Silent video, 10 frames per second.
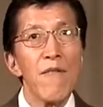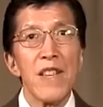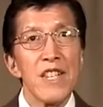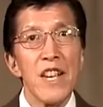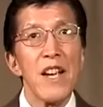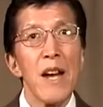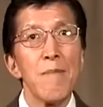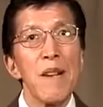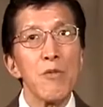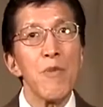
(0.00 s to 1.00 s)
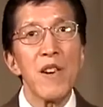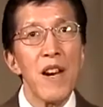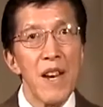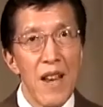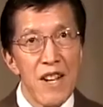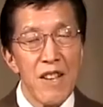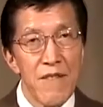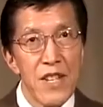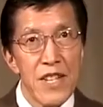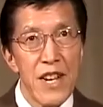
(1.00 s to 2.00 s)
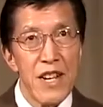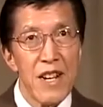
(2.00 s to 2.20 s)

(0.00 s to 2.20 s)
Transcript: let's say, a much more collectivistic